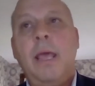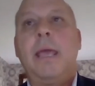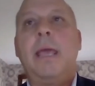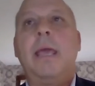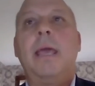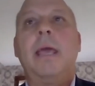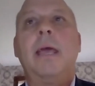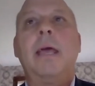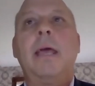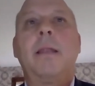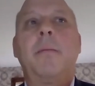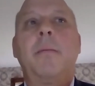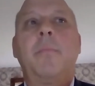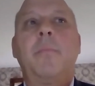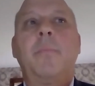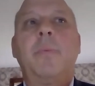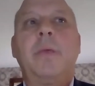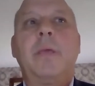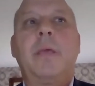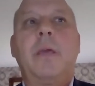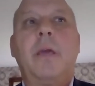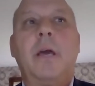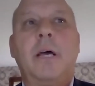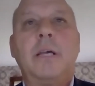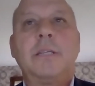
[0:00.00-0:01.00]
And
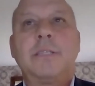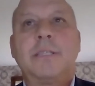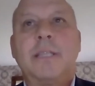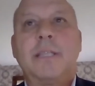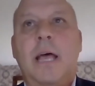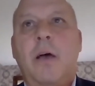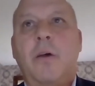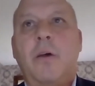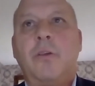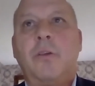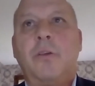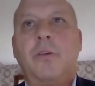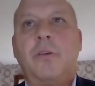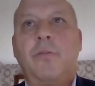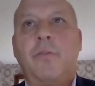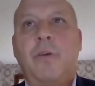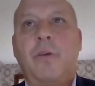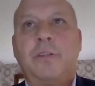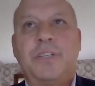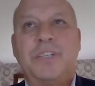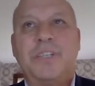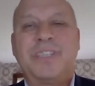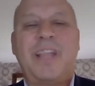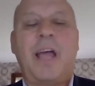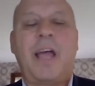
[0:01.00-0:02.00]
because now
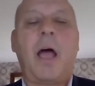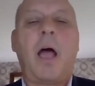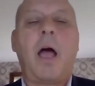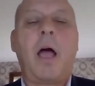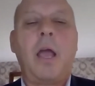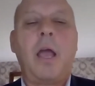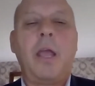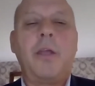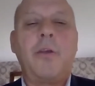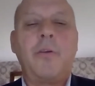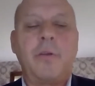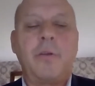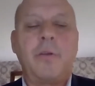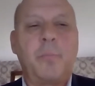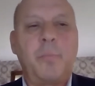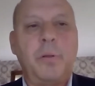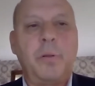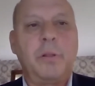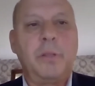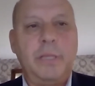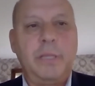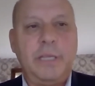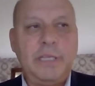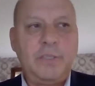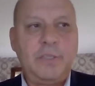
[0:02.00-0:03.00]
you've just hired a
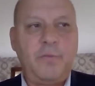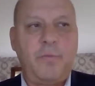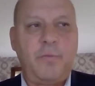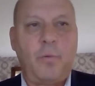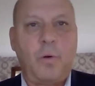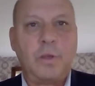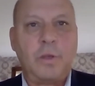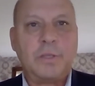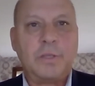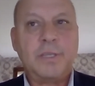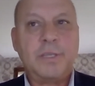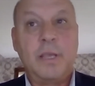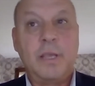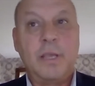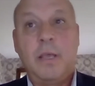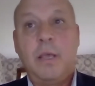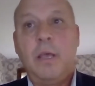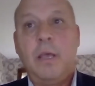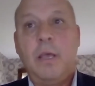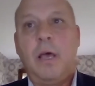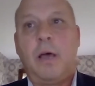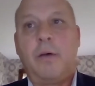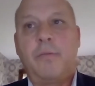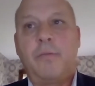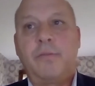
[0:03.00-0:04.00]
police force
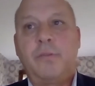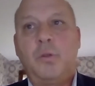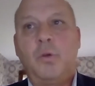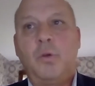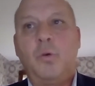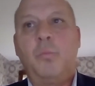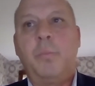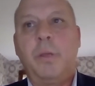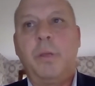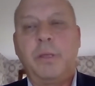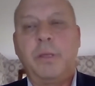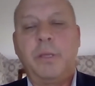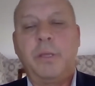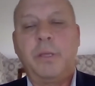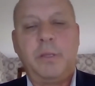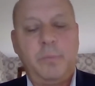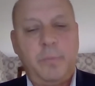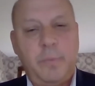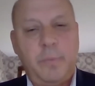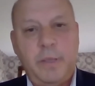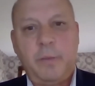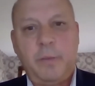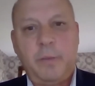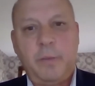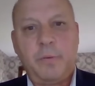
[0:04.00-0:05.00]
of 2
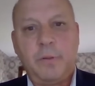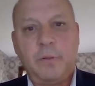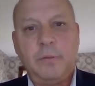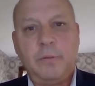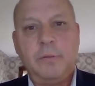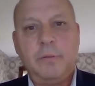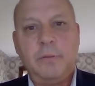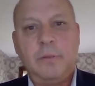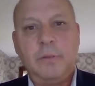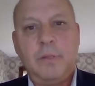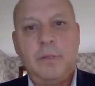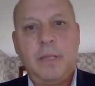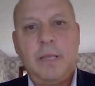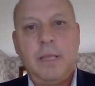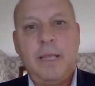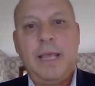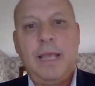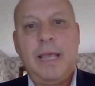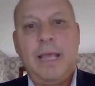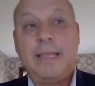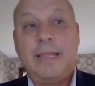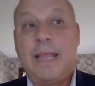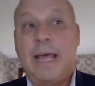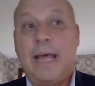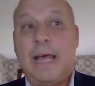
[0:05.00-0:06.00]
billion people
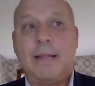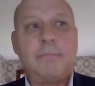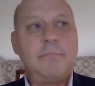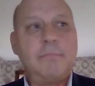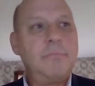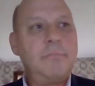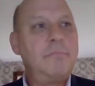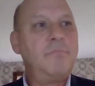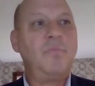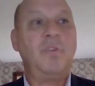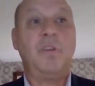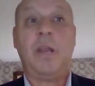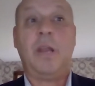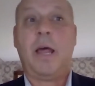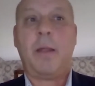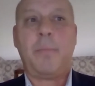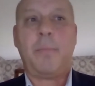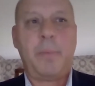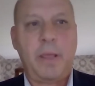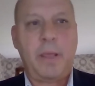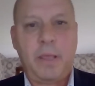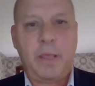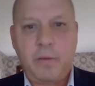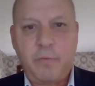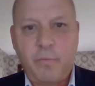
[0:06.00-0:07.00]
that you're
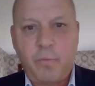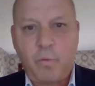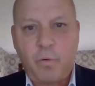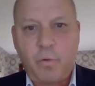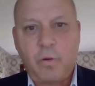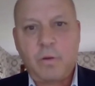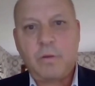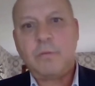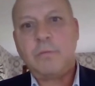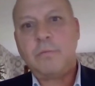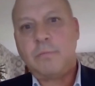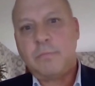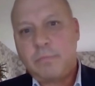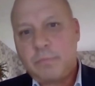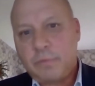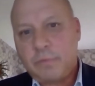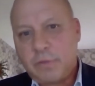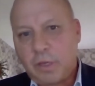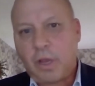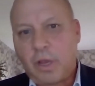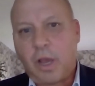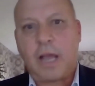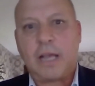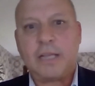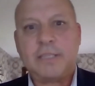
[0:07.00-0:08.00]
not paying for,
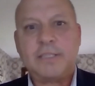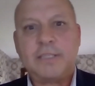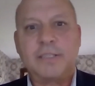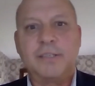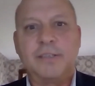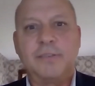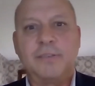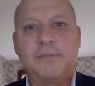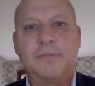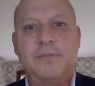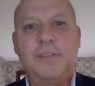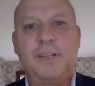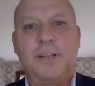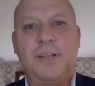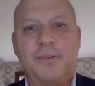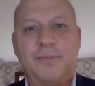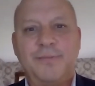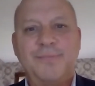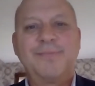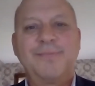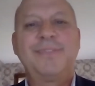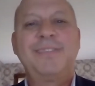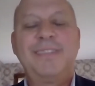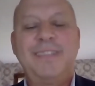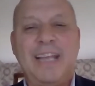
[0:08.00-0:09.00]
the cost of
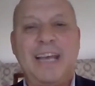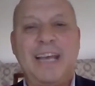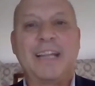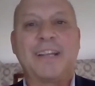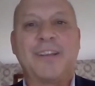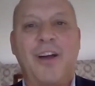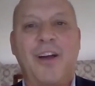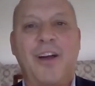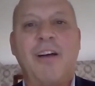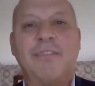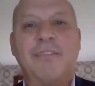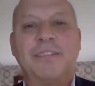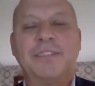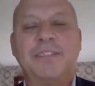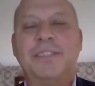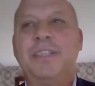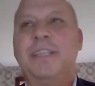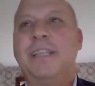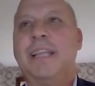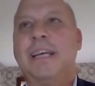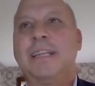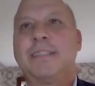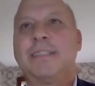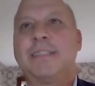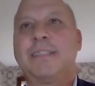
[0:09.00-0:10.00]

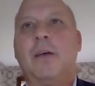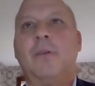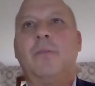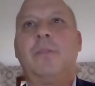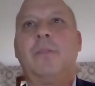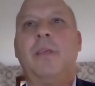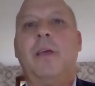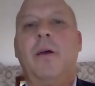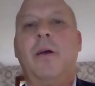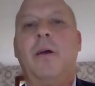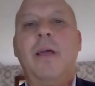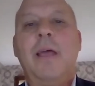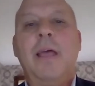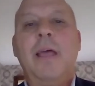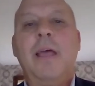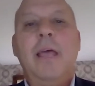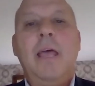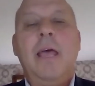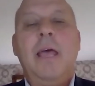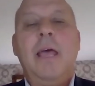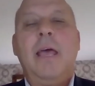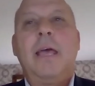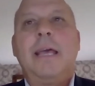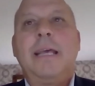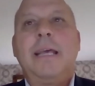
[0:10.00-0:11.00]
technology that's out there,
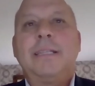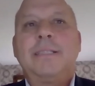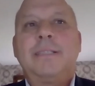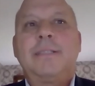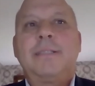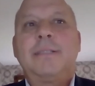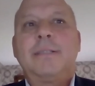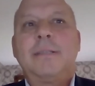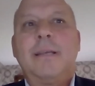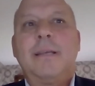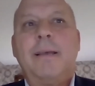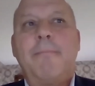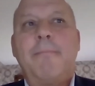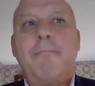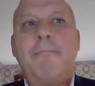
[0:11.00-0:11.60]
it's